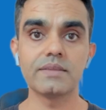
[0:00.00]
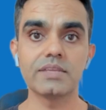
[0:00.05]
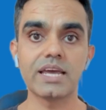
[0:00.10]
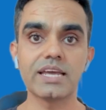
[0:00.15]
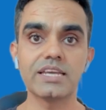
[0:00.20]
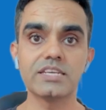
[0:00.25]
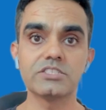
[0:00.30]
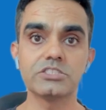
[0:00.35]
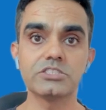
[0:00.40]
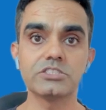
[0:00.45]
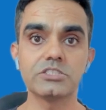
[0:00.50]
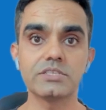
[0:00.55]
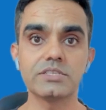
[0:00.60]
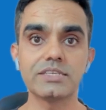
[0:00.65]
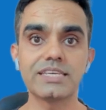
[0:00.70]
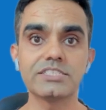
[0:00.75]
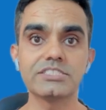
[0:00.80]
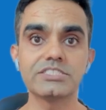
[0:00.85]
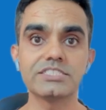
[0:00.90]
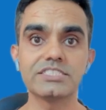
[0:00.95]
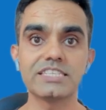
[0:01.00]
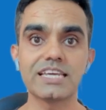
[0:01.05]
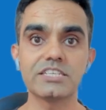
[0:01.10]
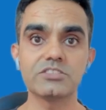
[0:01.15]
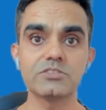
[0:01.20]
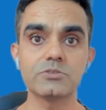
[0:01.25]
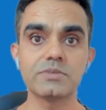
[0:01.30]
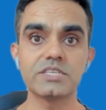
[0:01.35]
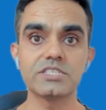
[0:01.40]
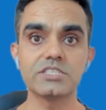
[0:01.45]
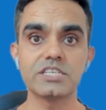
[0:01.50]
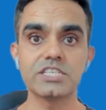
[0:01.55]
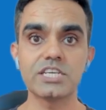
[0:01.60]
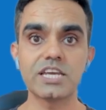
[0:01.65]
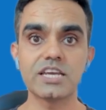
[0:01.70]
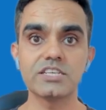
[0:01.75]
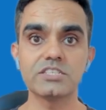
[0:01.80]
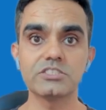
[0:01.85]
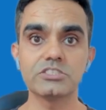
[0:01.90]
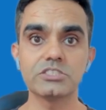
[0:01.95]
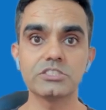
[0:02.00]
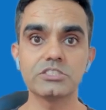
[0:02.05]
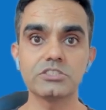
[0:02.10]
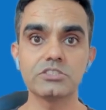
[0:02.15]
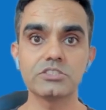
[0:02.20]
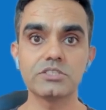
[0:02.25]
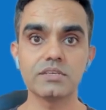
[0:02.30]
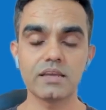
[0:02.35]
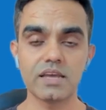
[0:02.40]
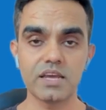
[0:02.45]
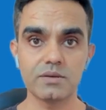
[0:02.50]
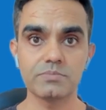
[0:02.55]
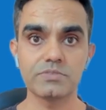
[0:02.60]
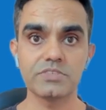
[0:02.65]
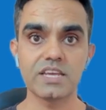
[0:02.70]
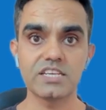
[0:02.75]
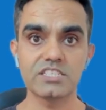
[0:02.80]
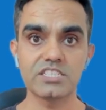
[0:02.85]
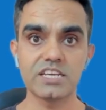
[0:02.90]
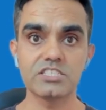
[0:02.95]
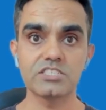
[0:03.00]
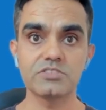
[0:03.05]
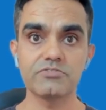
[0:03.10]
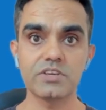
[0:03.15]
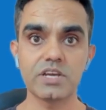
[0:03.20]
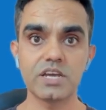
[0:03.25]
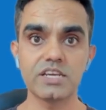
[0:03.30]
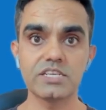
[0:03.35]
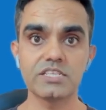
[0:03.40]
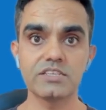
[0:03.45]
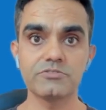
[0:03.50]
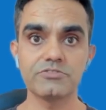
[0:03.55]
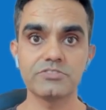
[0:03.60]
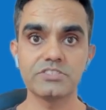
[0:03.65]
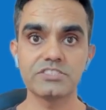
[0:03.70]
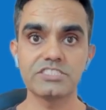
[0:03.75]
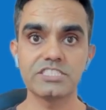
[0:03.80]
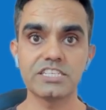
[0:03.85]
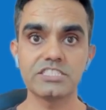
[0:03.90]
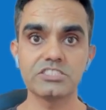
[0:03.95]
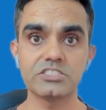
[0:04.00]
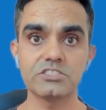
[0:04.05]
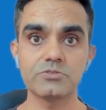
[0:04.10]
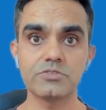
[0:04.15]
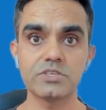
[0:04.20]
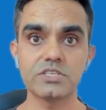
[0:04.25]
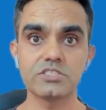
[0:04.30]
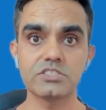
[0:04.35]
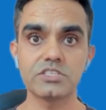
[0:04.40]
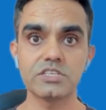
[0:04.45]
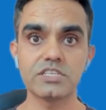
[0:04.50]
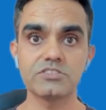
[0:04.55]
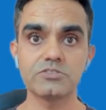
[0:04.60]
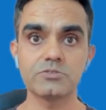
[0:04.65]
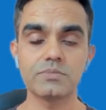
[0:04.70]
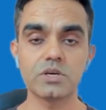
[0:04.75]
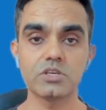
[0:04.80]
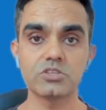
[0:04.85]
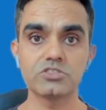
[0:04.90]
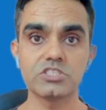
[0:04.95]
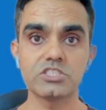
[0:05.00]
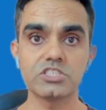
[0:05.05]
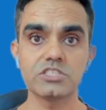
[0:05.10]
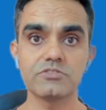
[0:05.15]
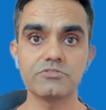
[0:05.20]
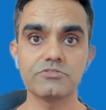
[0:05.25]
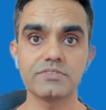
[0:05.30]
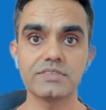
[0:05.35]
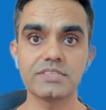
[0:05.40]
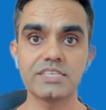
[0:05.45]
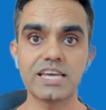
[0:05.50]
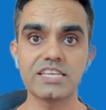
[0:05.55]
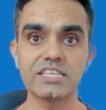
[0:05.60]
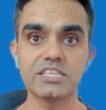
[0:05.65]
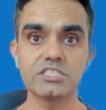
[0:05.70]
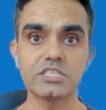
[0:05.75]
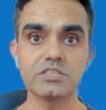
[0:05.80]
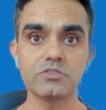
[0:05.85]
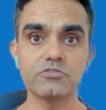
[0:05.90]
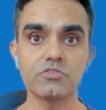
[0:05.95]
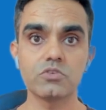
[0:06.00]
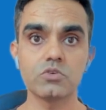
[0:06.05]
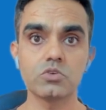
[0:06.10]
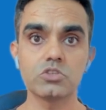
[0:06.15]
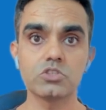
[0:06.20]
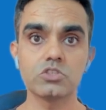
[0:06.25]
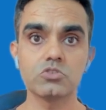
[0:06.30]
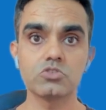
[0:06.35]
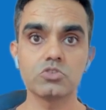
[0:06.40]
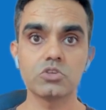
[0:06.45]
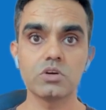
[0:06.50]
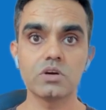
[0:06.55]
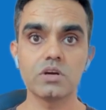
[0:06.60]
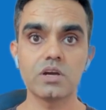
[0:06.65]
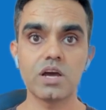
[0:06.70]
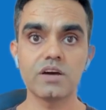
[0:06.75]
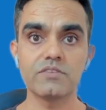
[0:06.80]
Next is sentiment analysis, helps identify if the sentiment is positive, negative, or neutral.